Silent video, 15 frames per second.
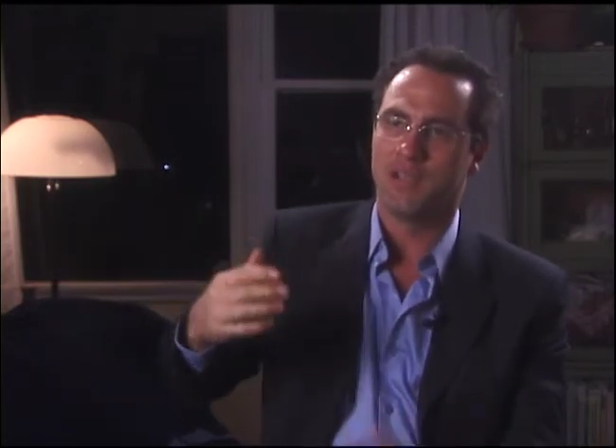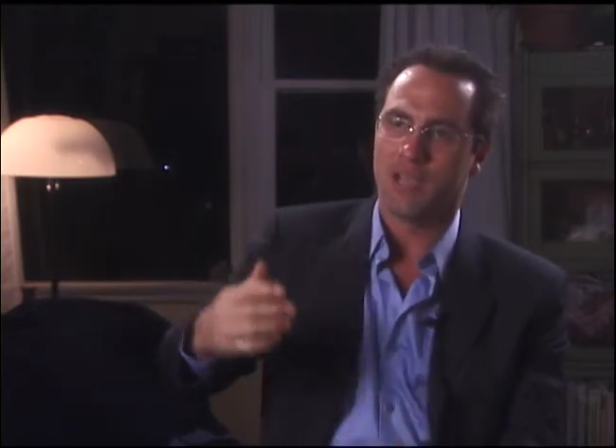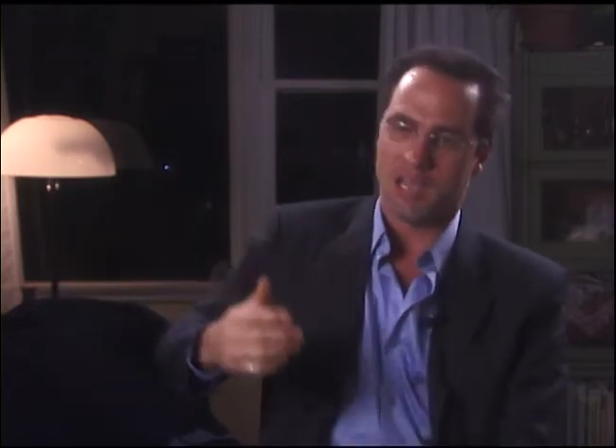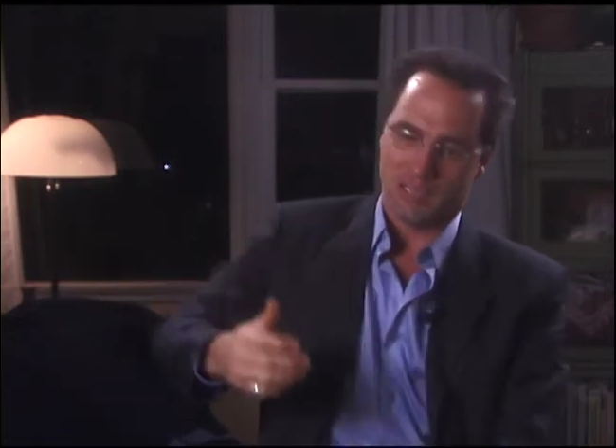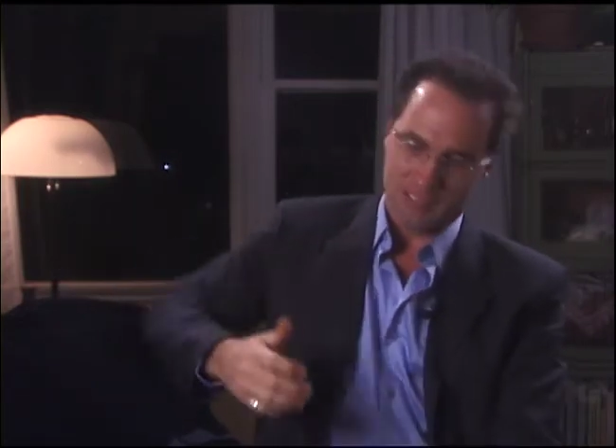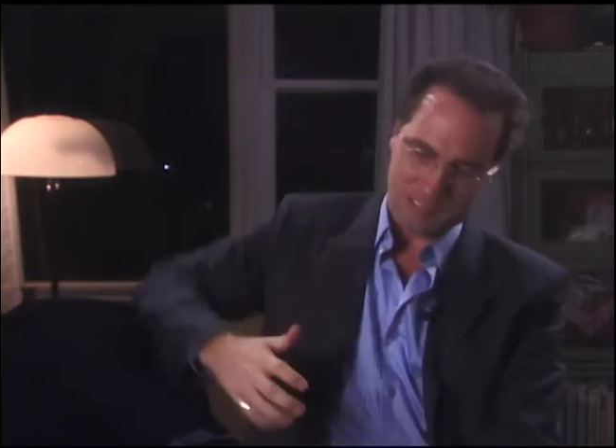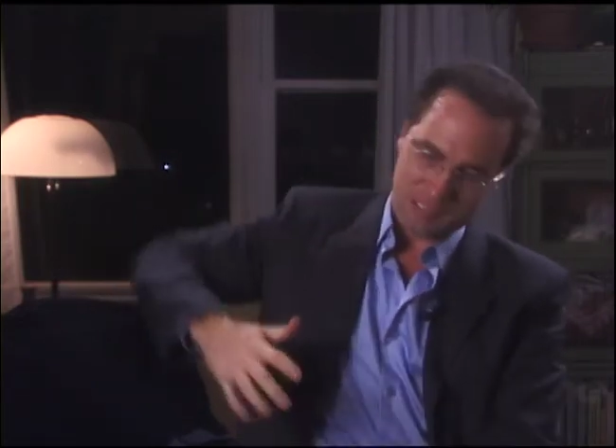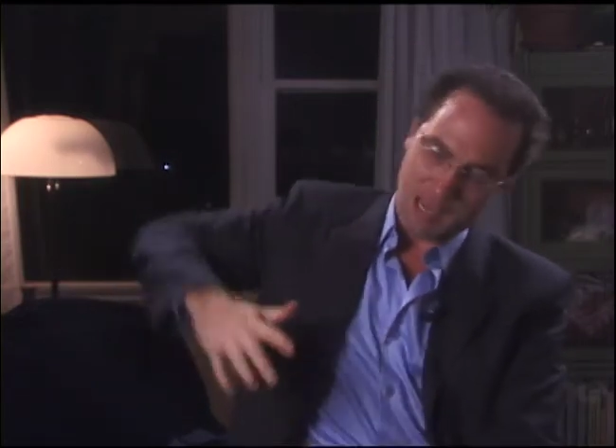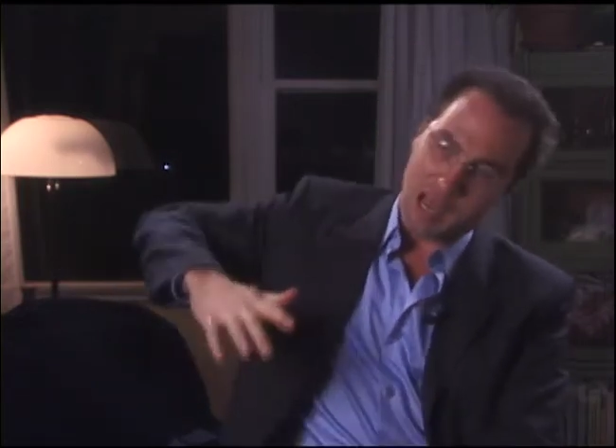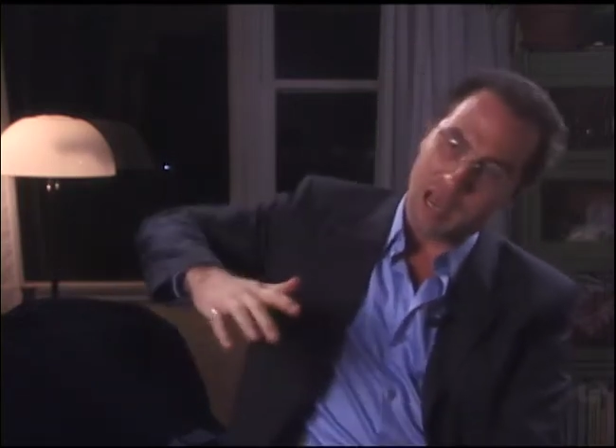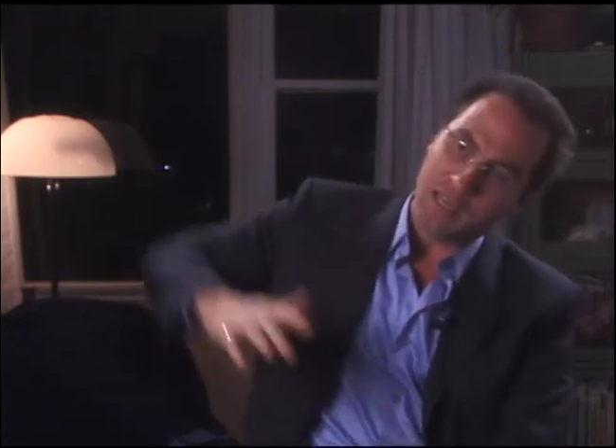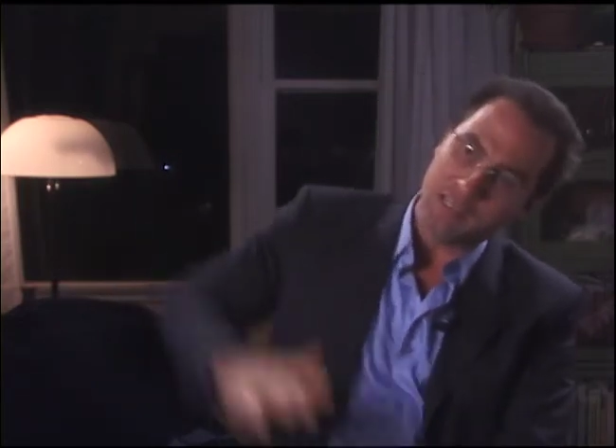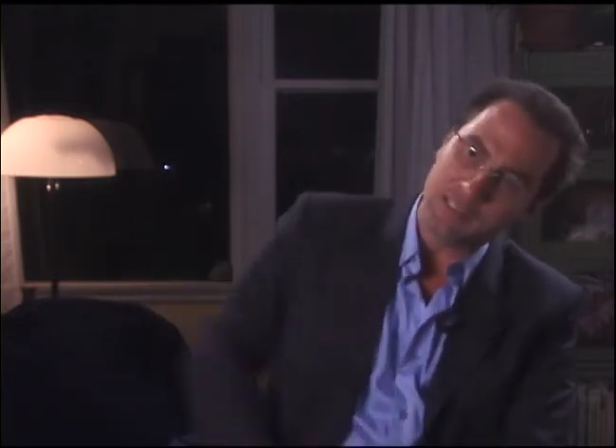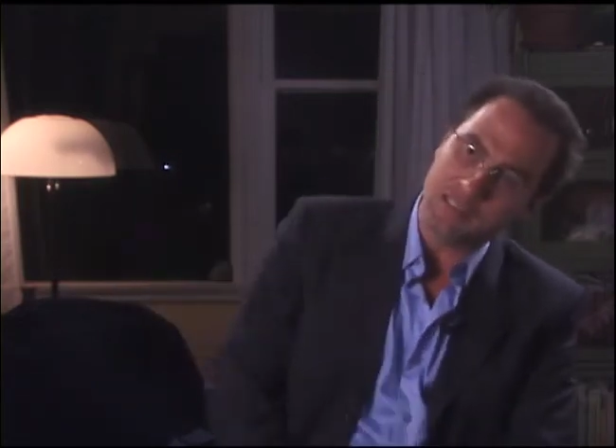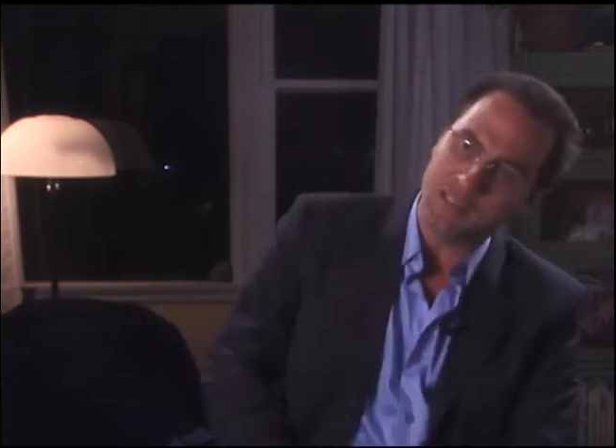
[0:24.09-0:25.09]
And this
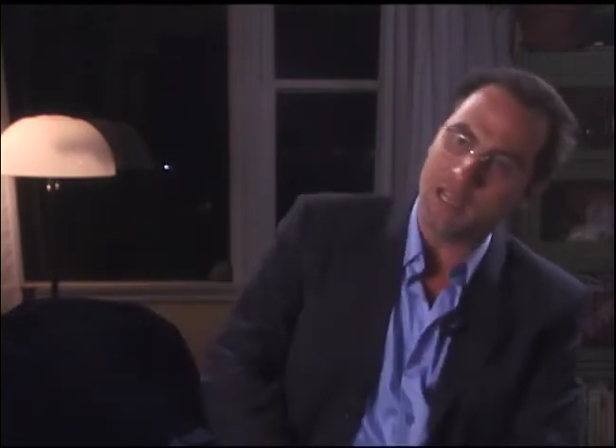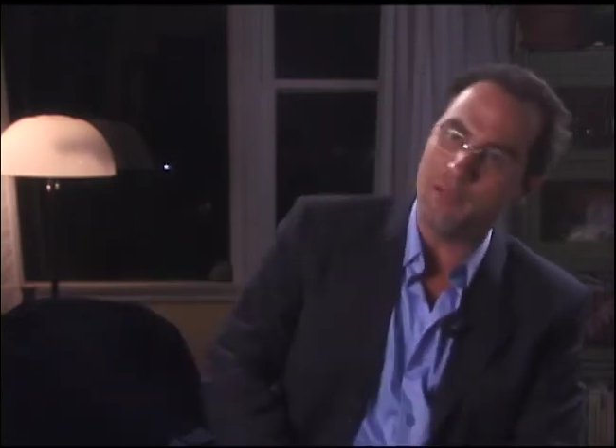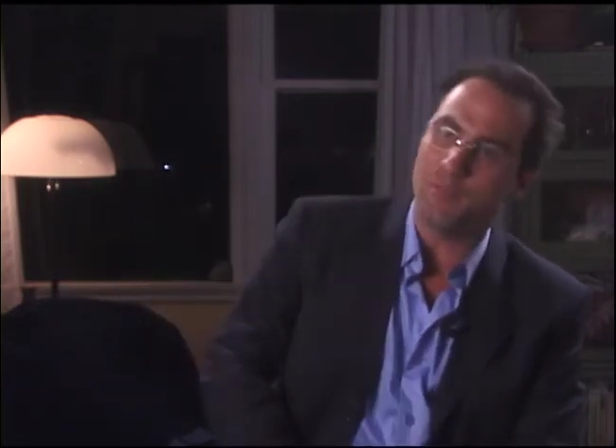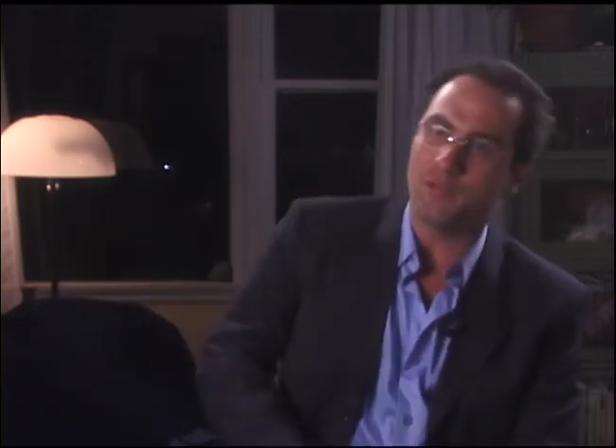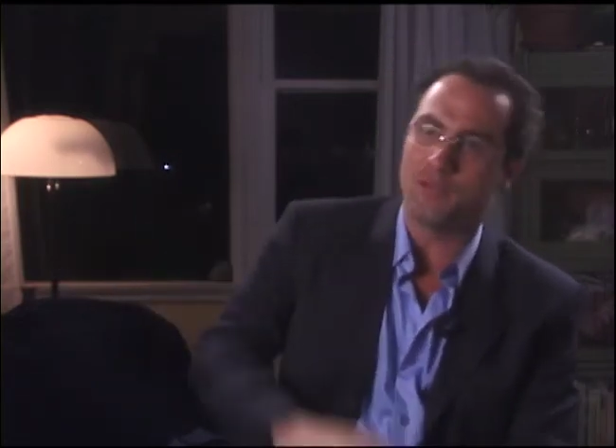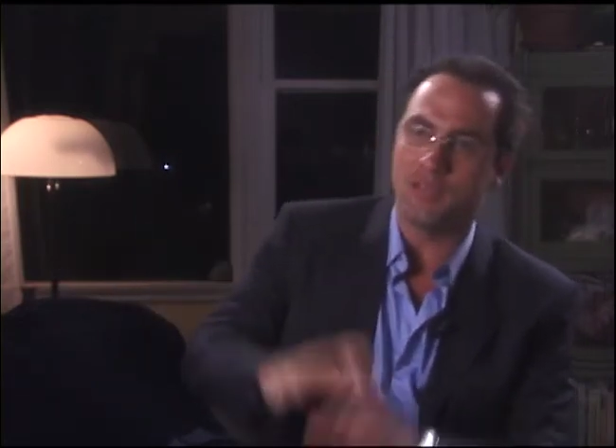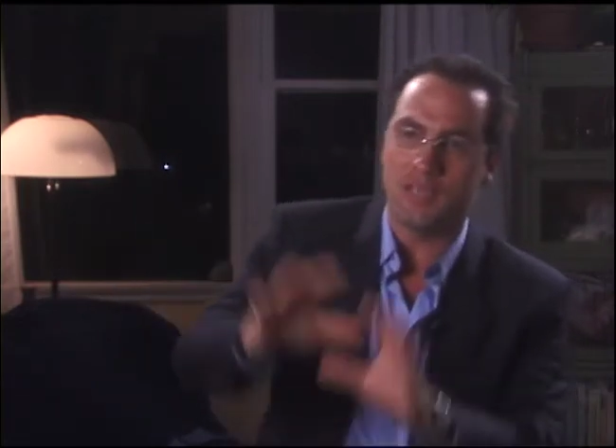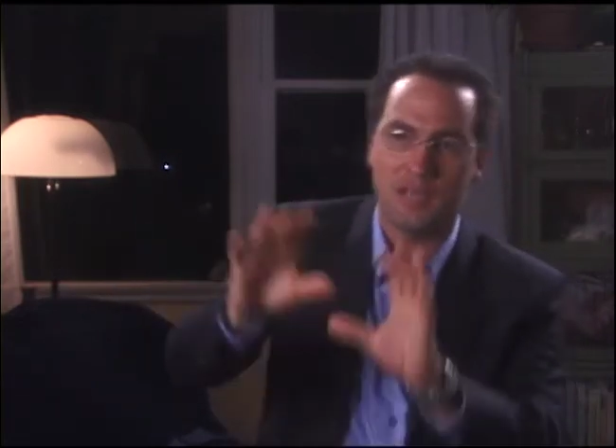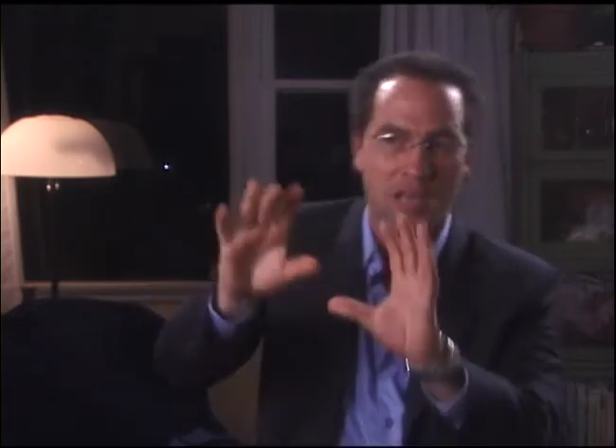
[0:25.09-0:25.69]
guy stapled it,